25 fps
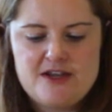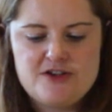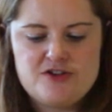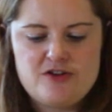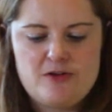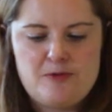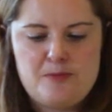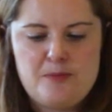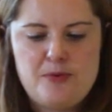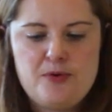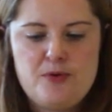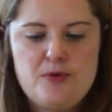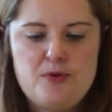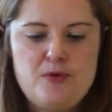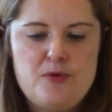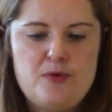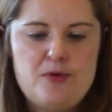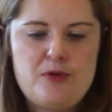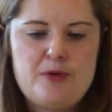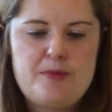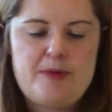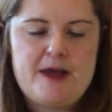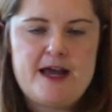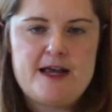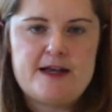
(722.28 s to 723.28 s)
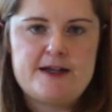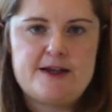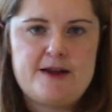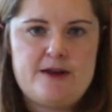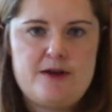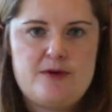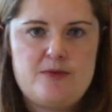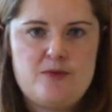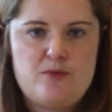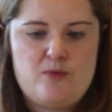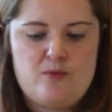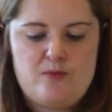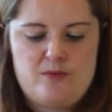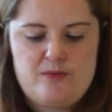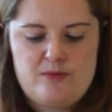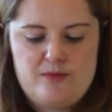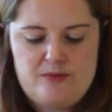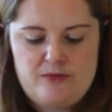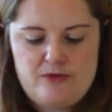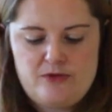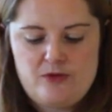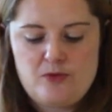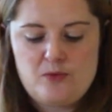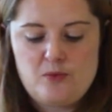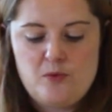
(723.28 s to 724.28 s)
then just pull the peg loom
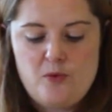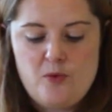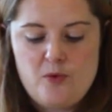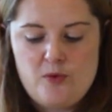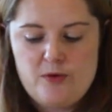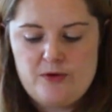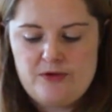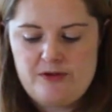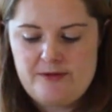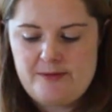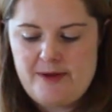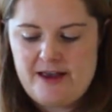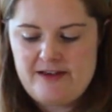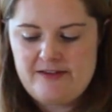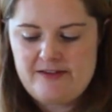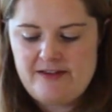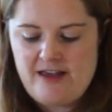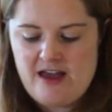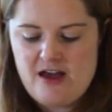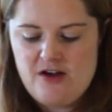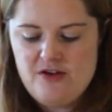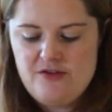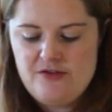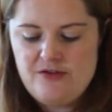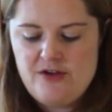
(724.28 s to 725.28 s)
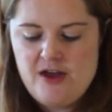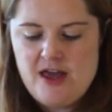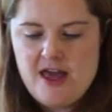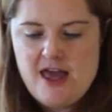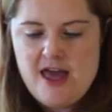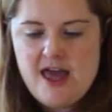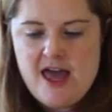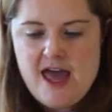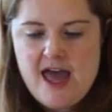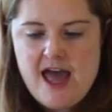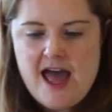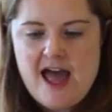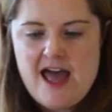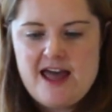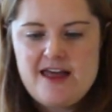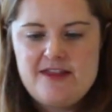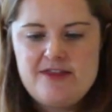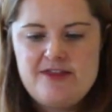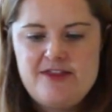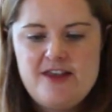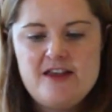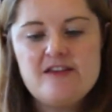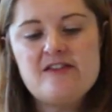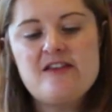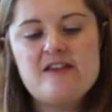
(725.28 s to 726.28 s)
towards myself.
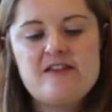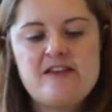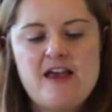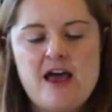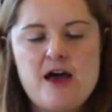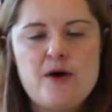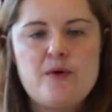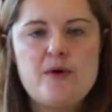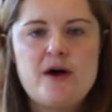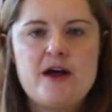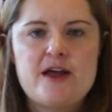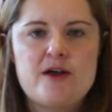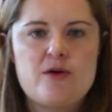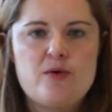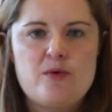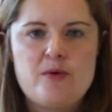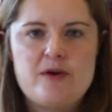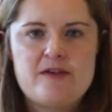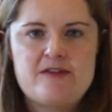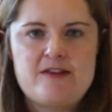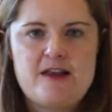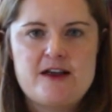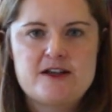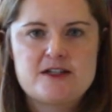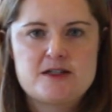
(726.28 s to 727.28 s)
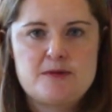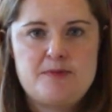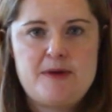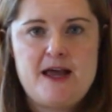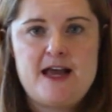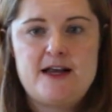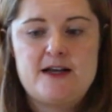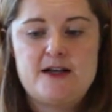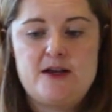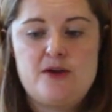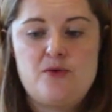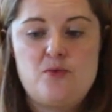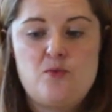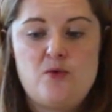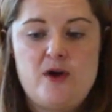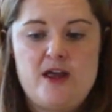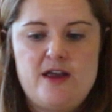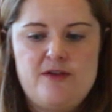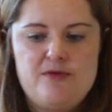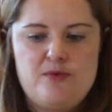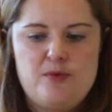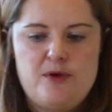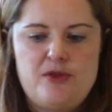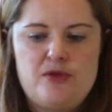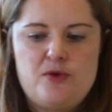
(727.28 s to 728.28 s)
And this is how I always like to peg loom
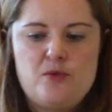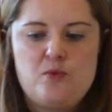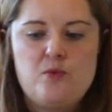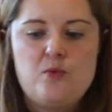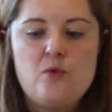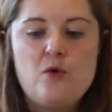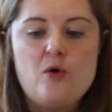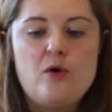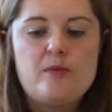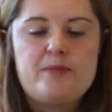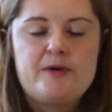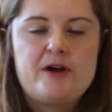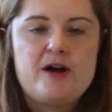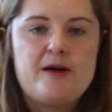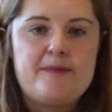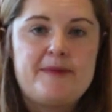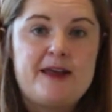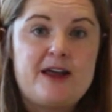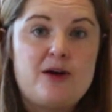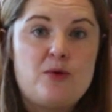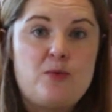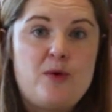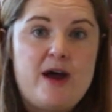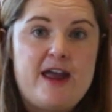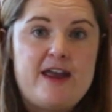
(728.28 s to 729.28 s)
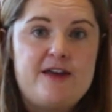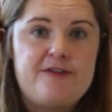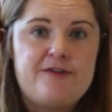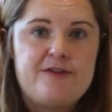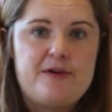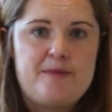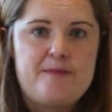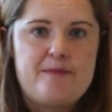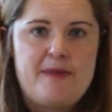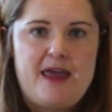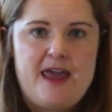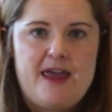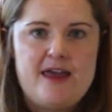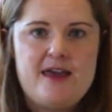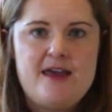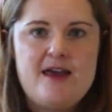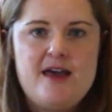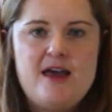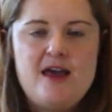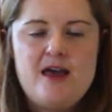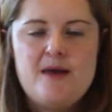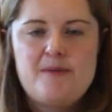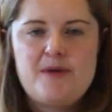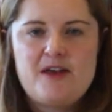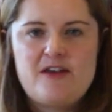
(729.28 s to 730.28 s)
weave, with the warp coming away from me,
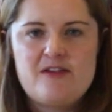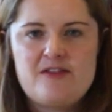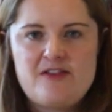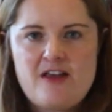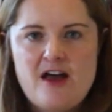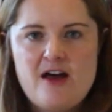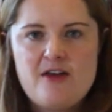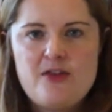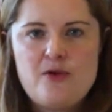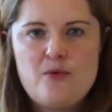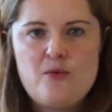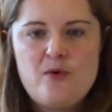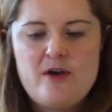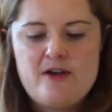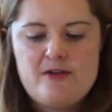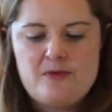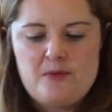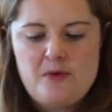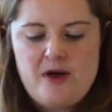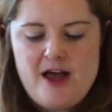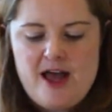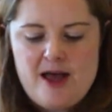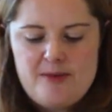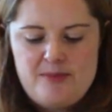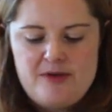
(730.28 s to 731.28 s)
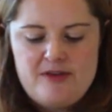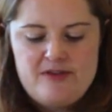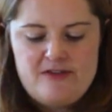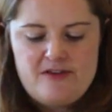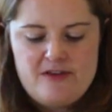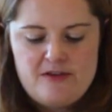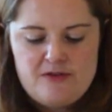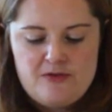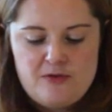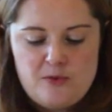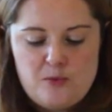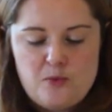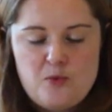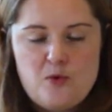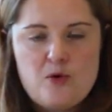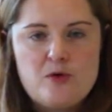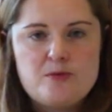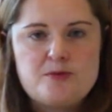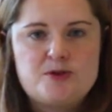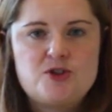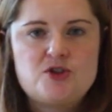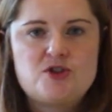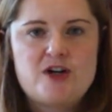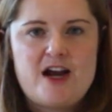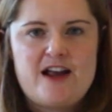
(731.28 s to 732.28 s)
because otherwise what happens is the
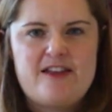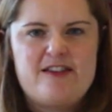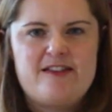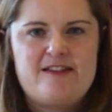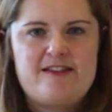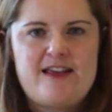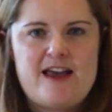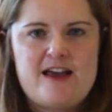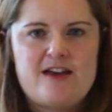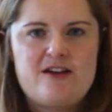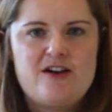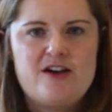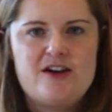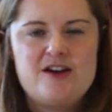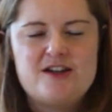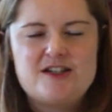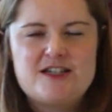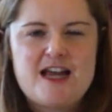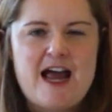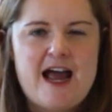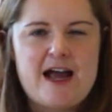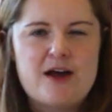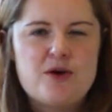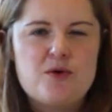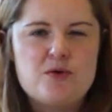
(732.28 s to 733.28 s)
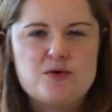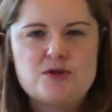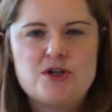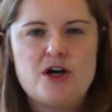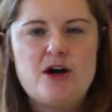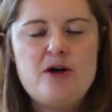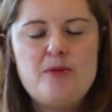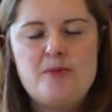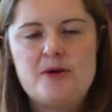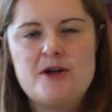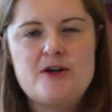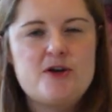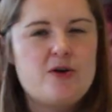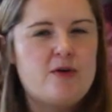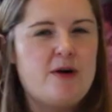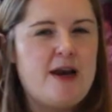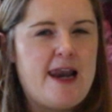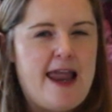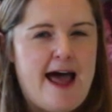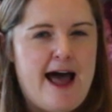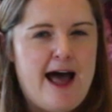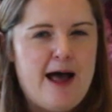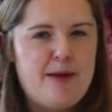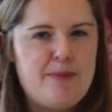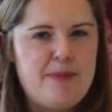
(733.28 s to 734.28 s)
warp strands get kind of tangled up in your
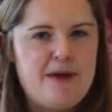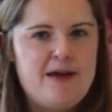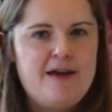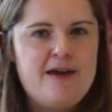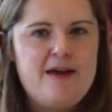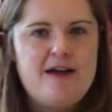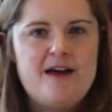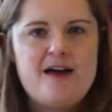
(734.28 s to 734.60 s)
lap,